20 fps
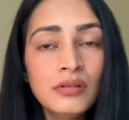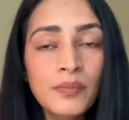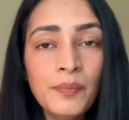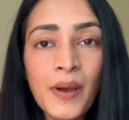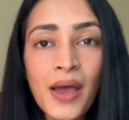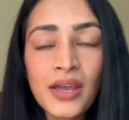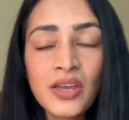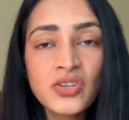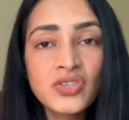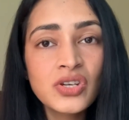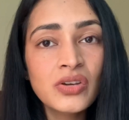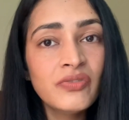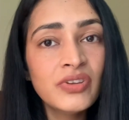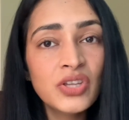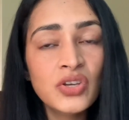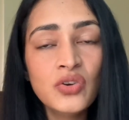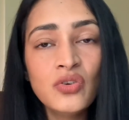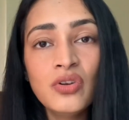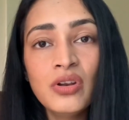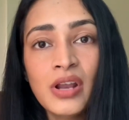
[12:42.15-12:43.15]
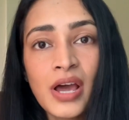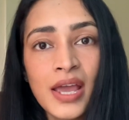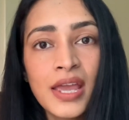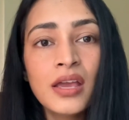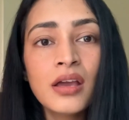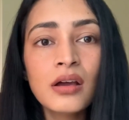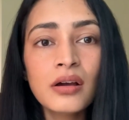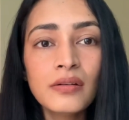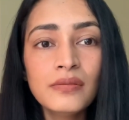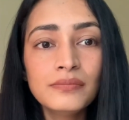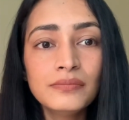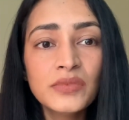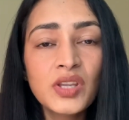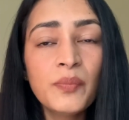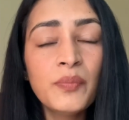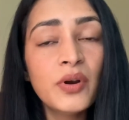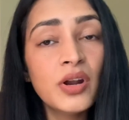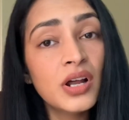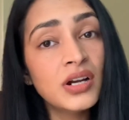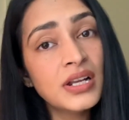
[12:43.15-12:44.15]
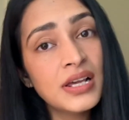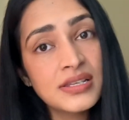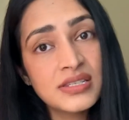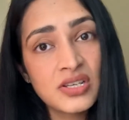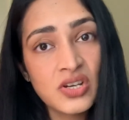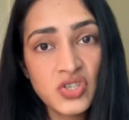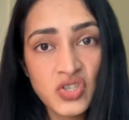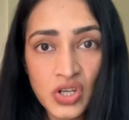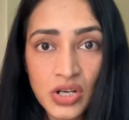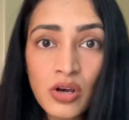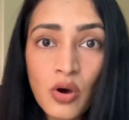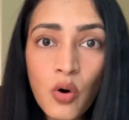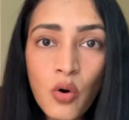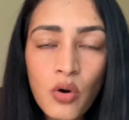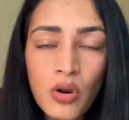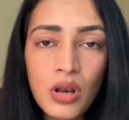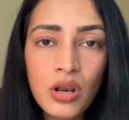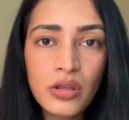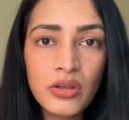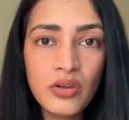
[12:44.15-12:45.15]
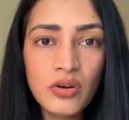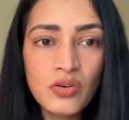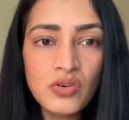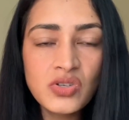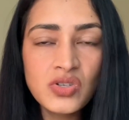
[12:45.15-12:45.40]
packaging, whether you like the product as such in a whole, you know.